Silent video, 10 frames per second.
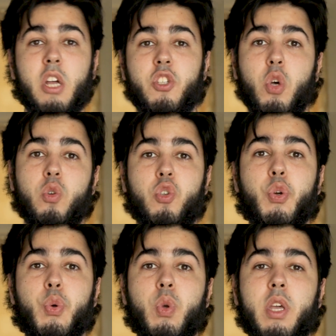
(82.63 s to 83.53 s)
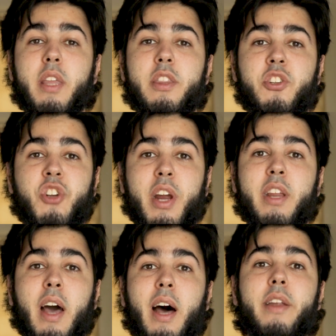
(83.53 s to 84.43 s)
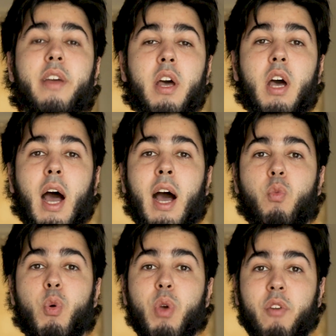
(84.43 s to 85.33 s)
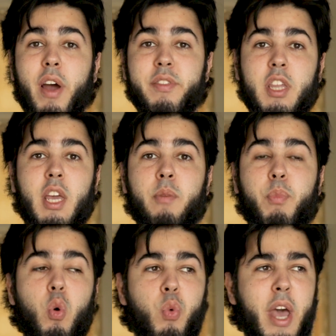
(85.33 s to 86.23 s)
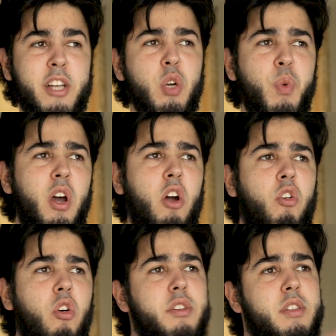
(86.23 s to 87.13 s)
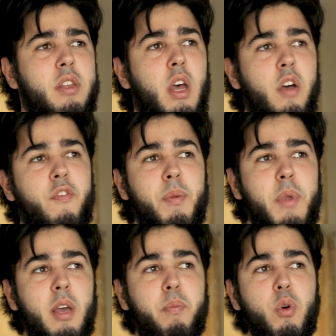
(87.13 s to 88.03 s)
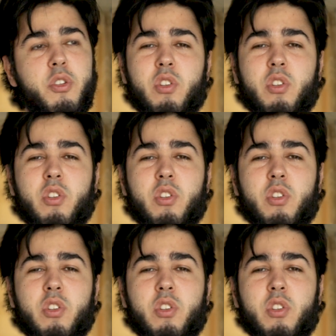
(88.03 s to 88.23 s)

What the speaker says: So to get the train card, when we arrived at the airport, we actually went across from the airport.